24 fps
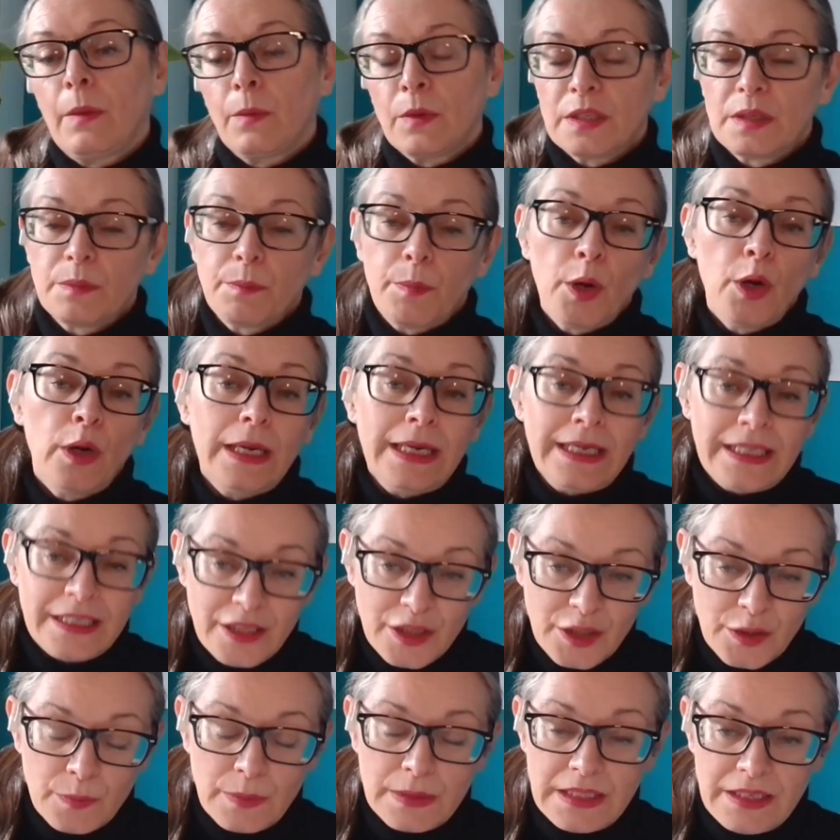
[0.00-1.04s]
That one's put
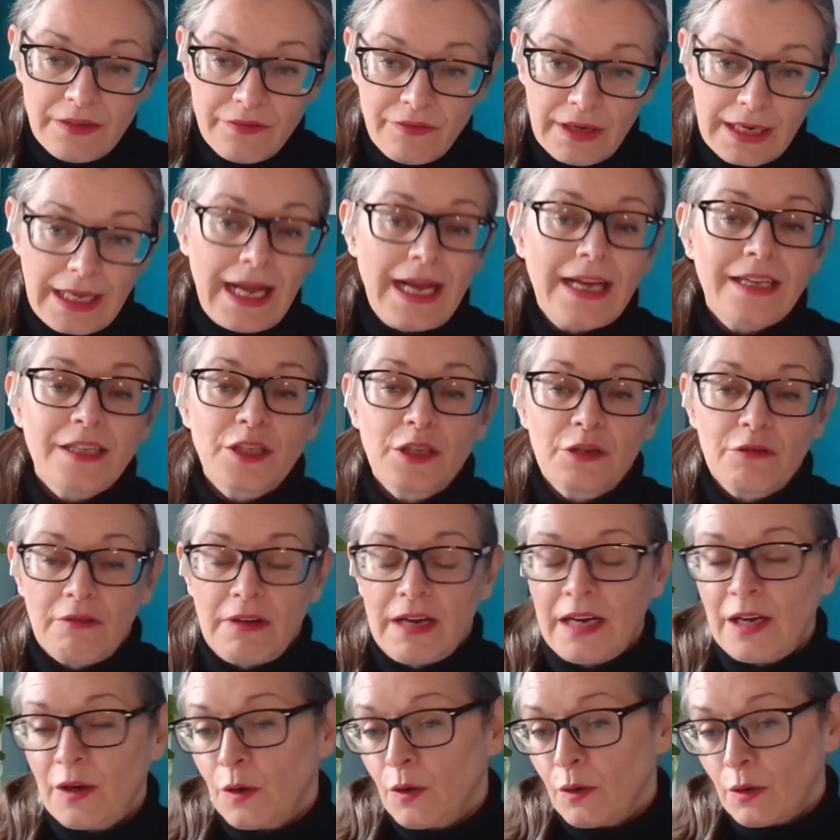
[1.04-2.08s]
into a different
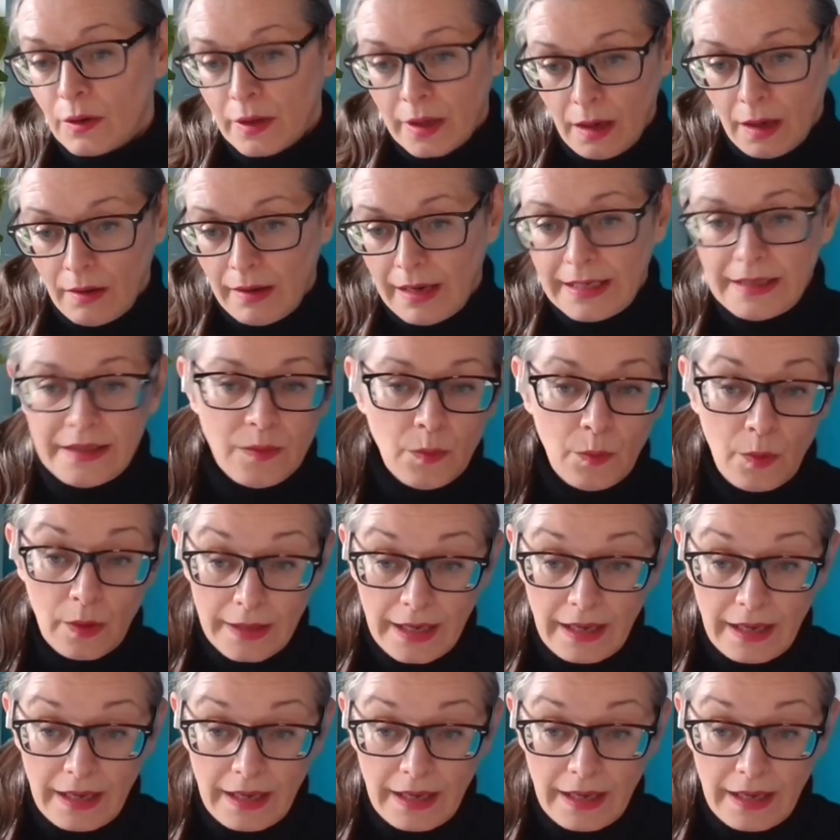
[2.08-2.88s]
category or guide,